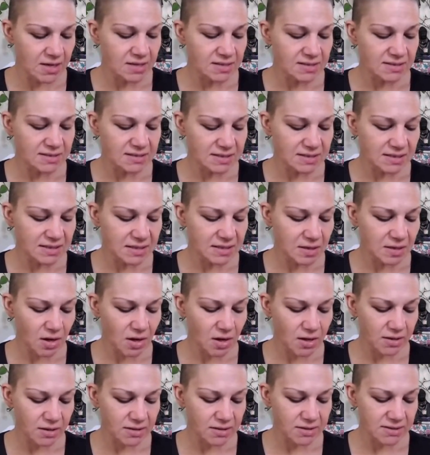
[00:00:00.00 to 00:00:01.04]
sitting
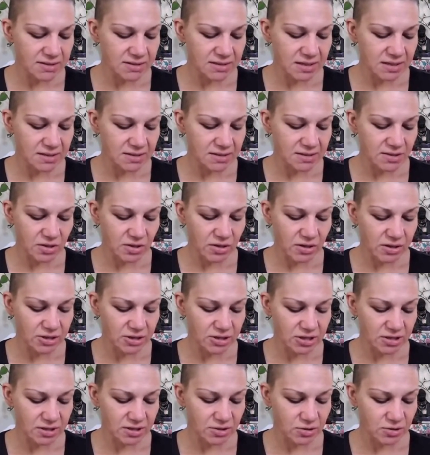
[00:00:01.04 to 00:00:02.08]
on his tent's large
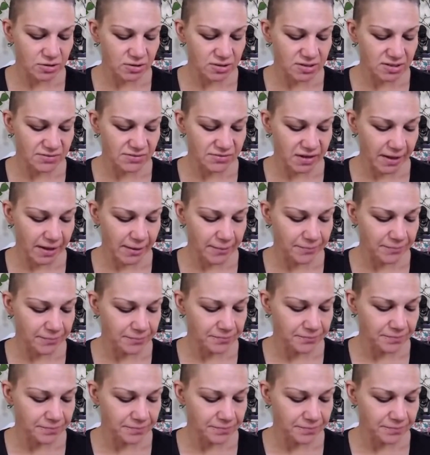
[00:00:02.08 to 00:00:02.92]
entrance flap.